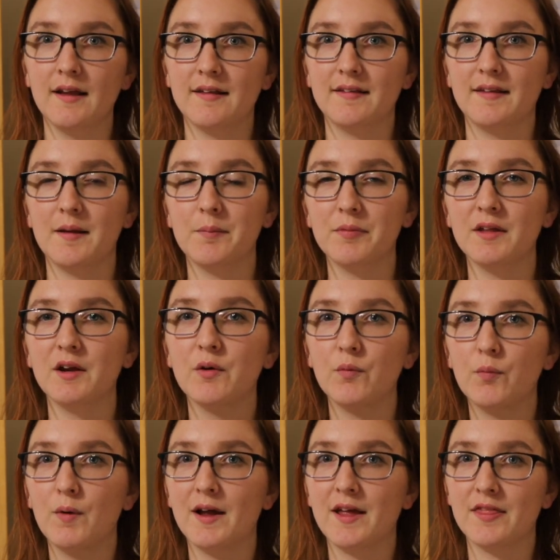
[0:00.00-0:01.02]
Same
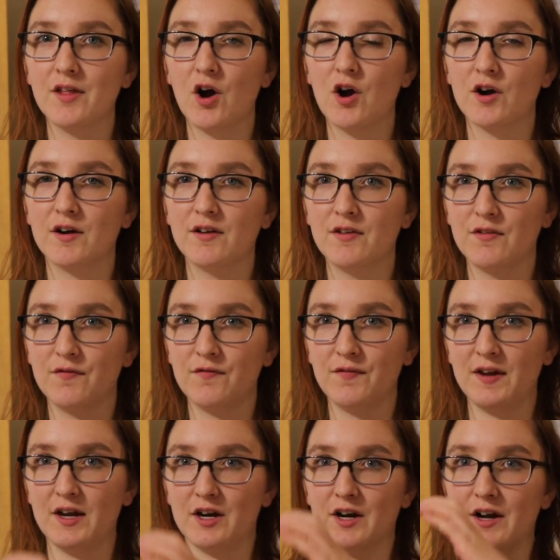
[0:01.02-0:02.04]
thing with our
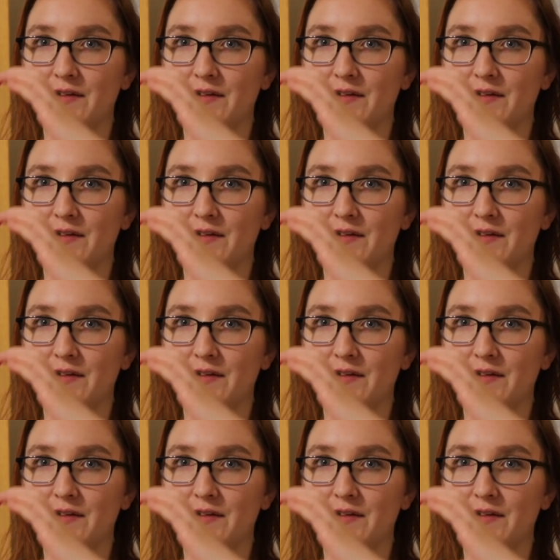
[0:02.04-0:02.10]
sphere.